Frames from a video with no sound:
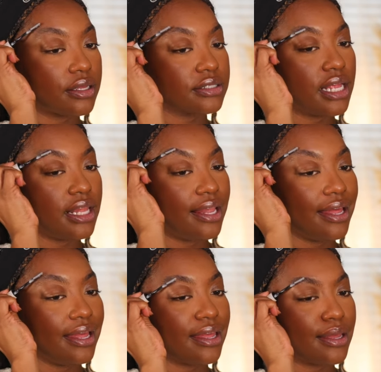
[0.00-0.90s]
because I
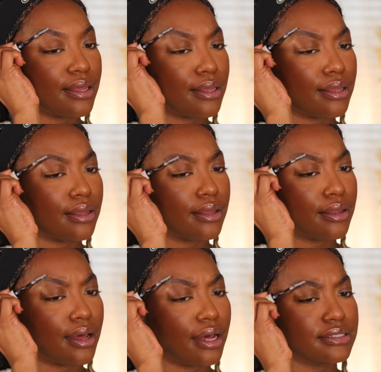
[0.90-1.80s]
like
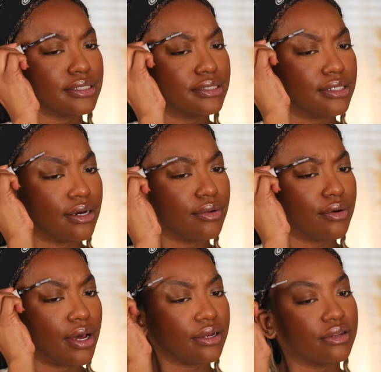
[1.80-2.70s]
it. I just don't know
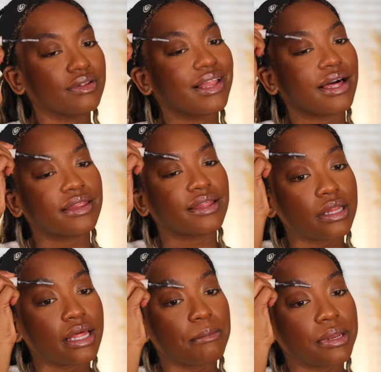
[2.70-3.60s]
how to do like the
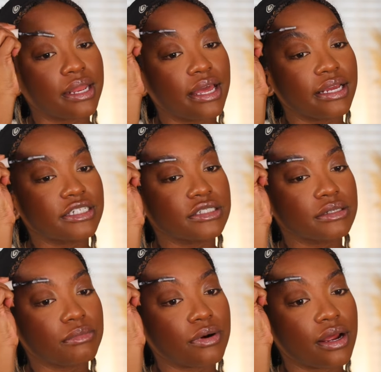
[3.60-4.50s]

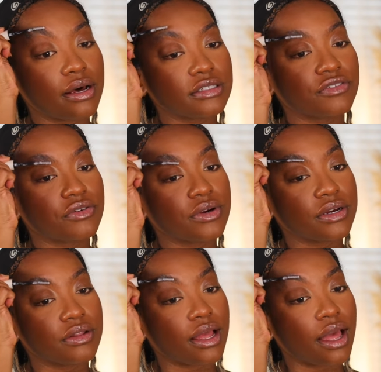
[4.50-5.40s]
lamination brows for
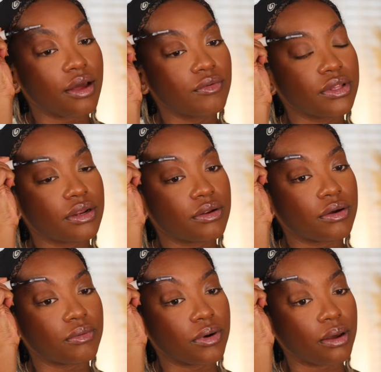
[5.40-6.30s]
real. Like I really don't
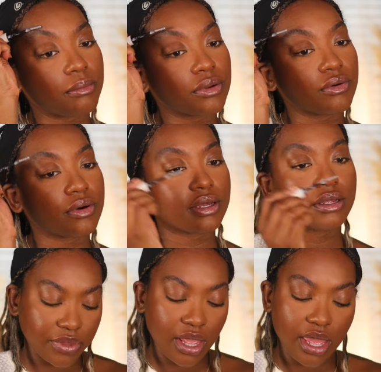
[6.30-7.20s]
know what I'm doing.
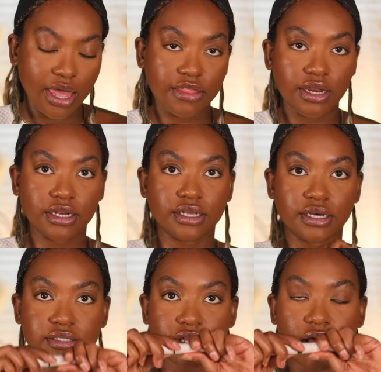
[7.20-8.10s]
And then it
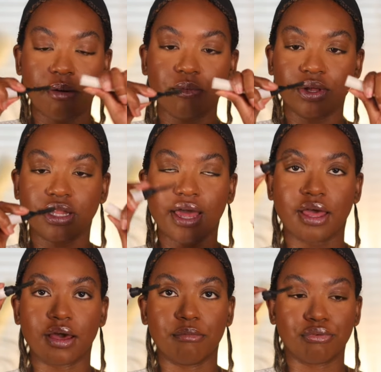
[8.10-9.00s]
does come with like
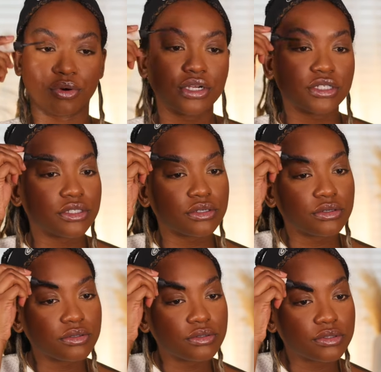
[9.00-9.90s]
a brush
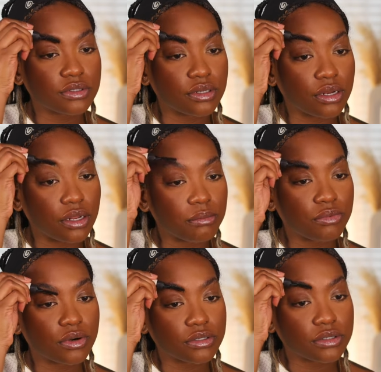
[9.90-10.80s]
too. So then I
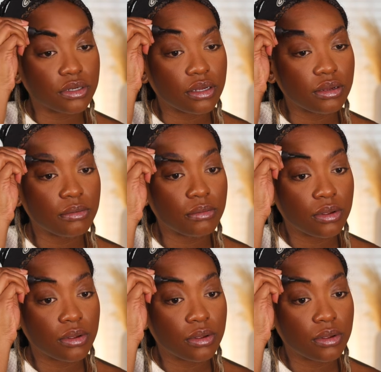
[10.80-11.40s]
brush it up.